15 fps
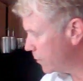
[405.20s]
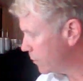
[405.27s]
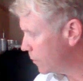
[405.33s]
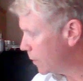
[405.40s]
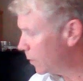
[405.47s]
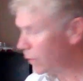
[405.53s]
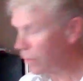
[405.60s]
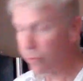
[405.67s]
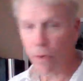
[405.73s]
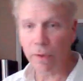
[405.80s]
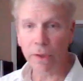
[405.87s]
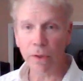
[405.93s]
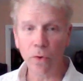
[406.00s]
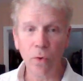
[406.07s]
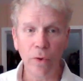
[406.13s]
I'm going to throw a
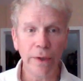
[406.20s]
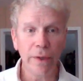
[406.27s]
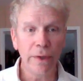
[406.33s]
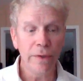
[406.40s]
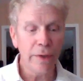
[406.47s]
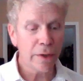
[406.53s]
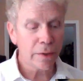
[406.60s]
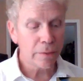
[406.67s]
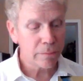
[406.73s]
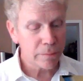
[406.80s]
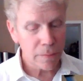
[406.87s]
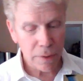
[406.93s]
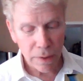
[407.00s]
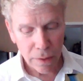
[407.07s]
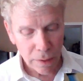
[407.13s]
little oil in there,
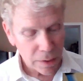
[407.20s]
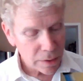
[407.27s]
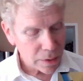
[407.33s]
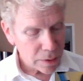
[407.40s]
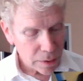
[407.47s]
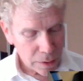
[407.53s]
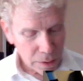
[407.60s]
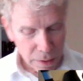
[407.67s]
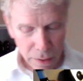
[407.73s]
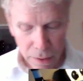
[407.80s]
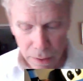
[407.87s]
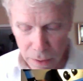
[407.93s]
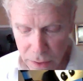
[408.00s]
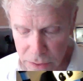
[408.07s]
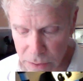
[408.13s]

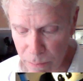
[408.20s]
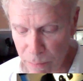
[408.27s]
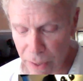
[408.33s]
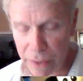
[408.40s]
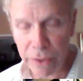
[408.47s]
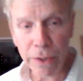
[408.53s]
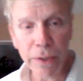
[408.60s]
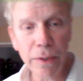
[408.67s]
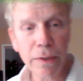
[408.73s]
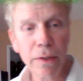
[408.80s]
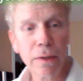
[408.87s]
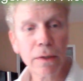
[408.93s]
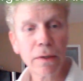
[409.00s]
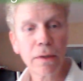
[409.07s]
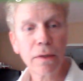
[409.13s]
some butter,
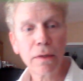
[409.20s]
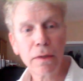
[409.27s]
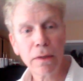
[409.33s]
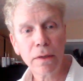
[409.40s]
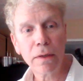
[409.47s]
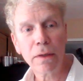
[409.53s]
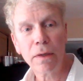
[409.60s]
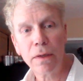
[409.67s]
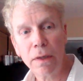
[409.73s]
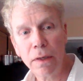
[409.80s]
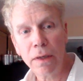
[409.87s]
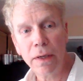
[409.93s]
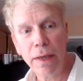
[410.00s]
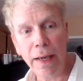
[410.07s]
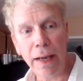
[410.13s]

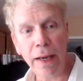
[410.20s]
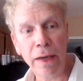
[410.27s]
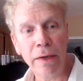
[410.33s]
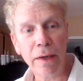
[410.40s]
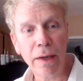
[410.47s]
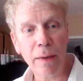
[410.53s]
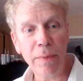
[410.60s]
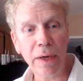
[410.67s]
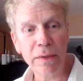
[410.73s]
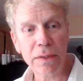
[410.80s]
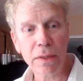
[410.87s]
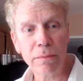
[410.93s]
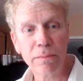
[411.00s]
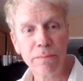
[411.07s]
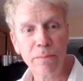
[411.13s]
and I'm going to
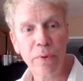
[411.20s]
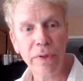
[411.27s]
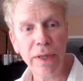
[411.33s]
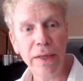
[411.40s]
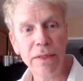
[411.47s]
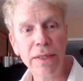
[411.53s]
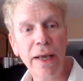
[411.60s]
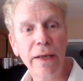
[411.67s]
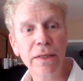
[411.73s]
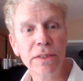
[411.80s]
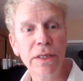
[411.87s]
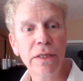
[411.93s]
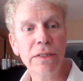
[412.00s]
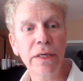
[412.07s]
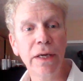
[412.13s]
put the Italian
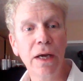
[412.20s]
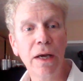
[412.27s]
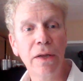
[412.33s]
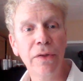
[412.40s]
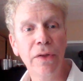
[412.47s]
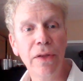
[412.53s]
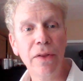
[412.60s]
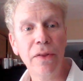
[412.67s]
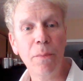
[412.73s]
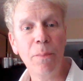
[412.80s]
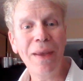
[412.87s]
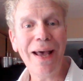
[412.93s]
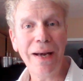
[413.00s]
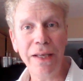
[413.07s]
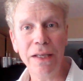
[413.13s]
seasoning on the
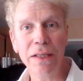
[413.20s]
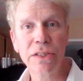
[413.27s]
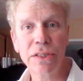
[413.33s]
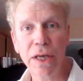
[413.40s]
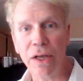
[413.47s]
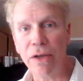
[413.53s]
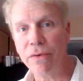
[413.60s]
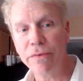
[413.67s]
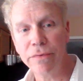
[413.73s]
patty itself.